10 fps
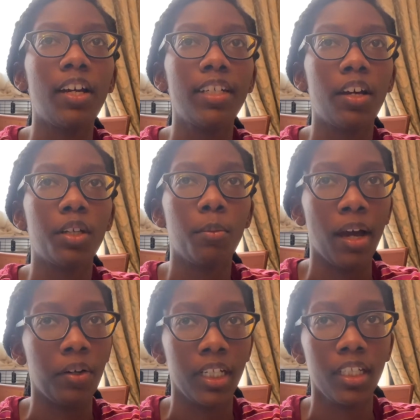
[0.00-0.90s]
out
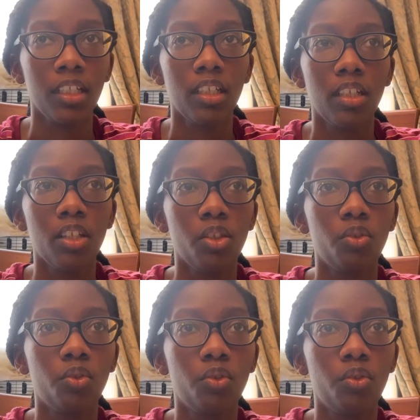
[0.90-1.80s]
about it
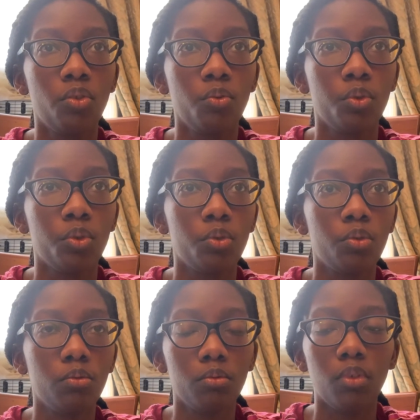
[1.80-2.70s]

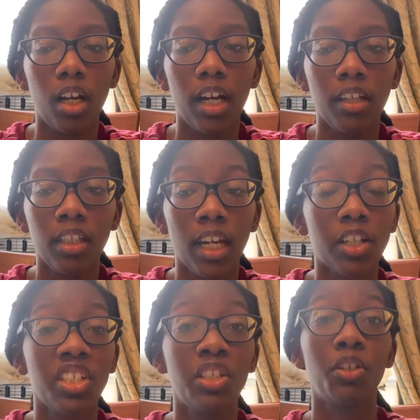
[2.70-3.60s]
through, it
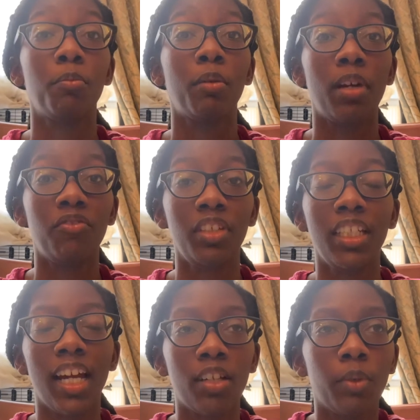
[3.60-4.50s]
actually showed up on my
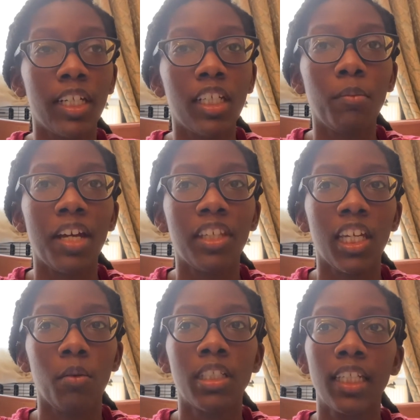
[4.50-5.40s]
feed at random. I think
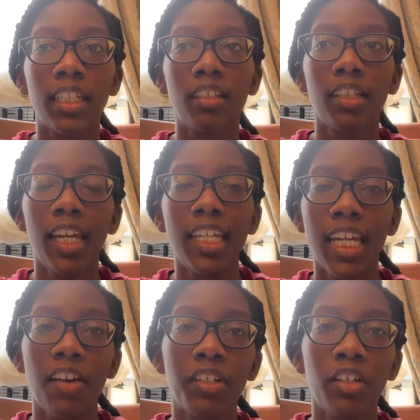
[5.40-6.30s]
it was a Kate
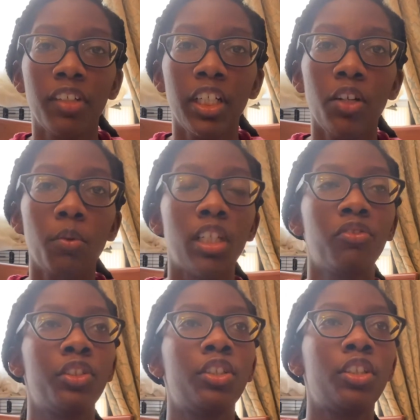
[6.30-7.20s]
Kavanaugh video, one
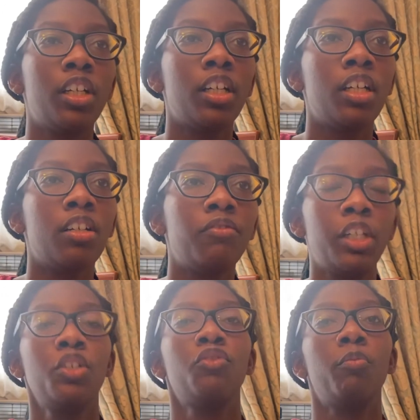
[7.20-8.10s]
of her
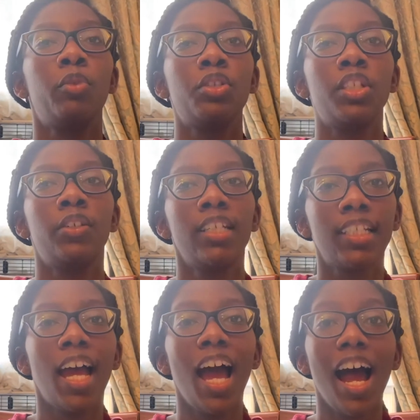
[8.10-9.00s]
videos from her series
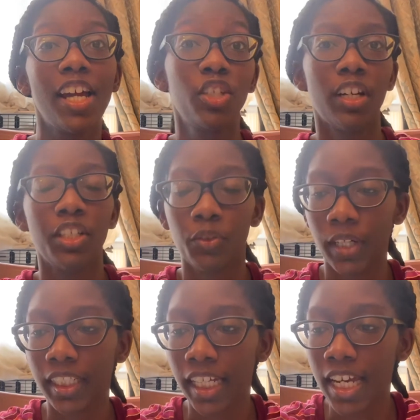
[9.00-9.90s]
I Tried to
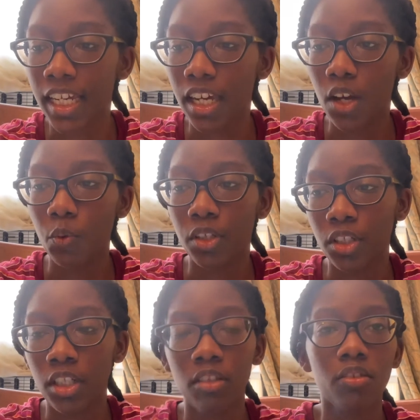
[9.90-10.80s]
Write Like, where
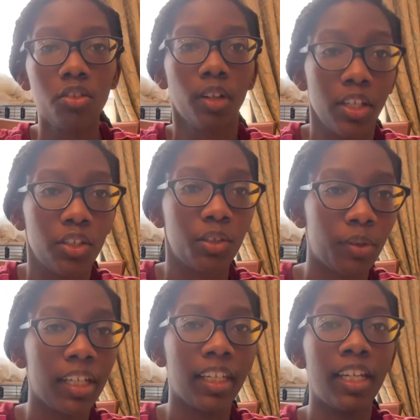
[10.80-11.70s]
she tries to
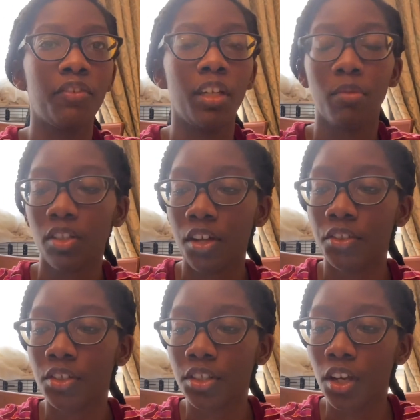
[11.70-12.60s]
write like famous
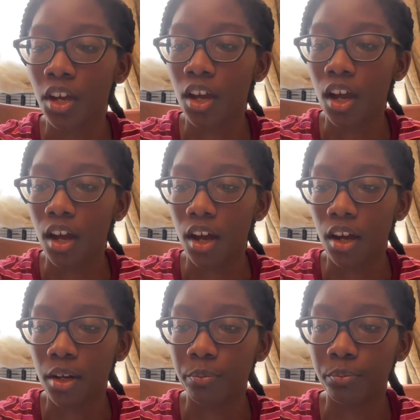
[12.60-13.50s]
authors.
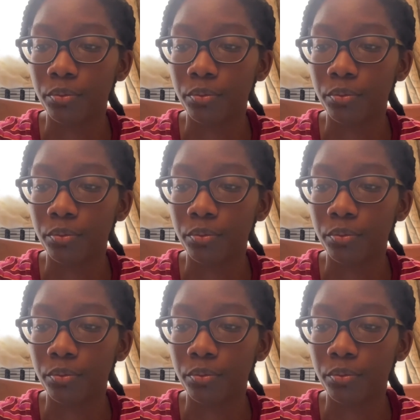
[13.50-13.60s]
I